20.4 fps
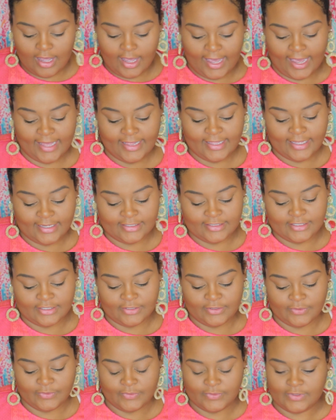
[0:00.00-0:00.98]
I like to
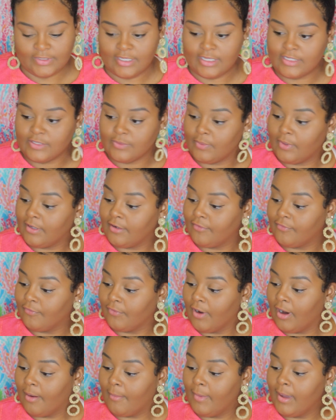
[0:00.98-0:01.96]
use this one
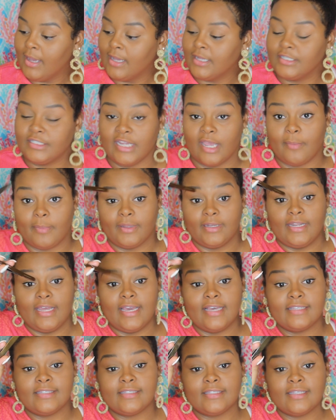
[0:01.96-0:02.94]
from
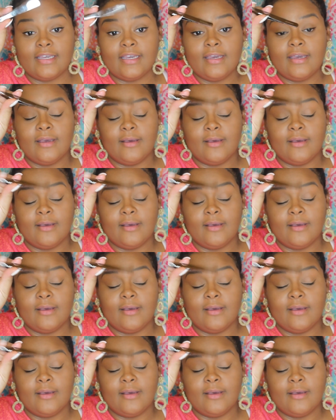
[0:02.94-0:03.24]
Japanesque,